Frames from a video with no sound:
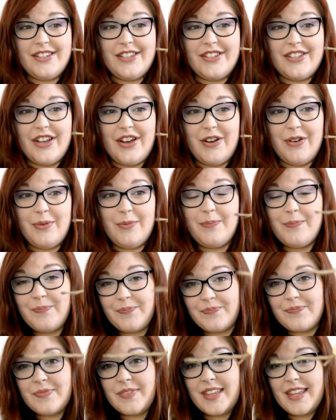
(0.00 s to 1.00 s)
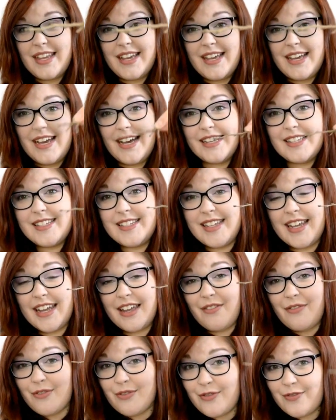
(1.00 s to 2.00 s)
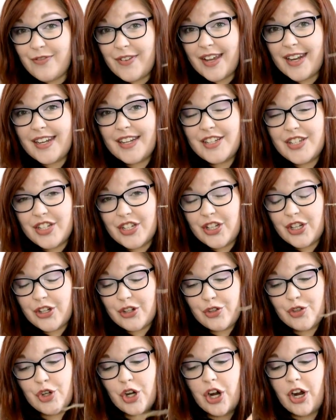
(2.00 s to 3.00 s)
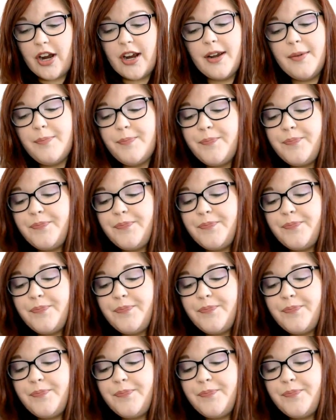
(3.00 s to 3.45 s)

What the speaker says: So a stick fitted to your jar,